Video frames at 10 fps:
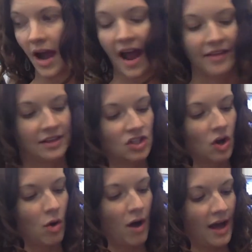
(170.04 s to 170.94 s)
And then to
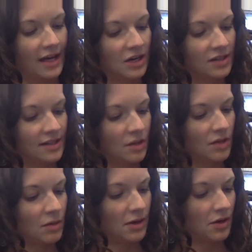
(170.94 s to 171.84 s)
go on, here's the
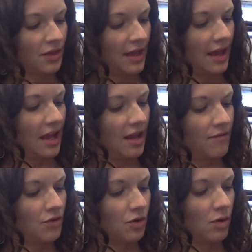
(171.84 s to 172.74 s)
only weird thing.
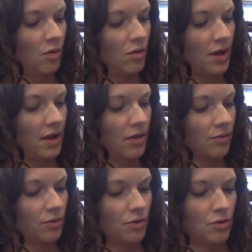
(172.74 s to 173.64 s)
If you're going
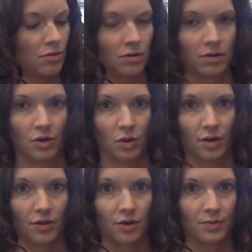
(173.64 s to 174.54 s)
through your
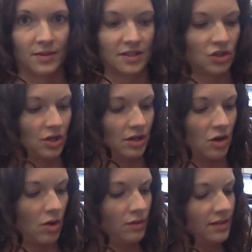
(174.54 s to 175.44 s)
third position
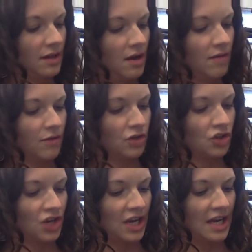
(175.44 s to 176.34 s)
notes for
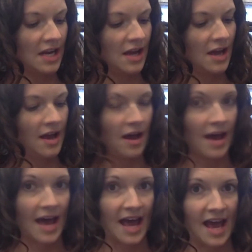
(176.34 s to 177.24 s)
G,
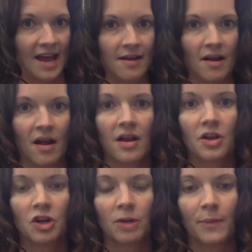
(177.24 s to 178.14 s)
A,
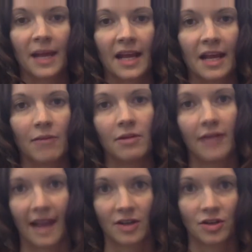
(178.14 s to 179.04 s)
your pinky will
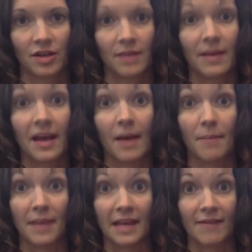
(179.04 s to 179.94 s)
naturally be a
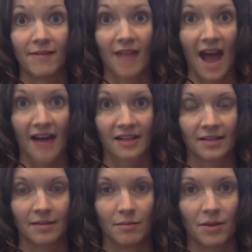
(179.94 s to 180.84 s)
B flat,
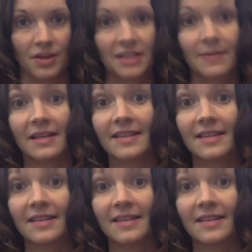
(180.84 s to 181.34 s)
but this piece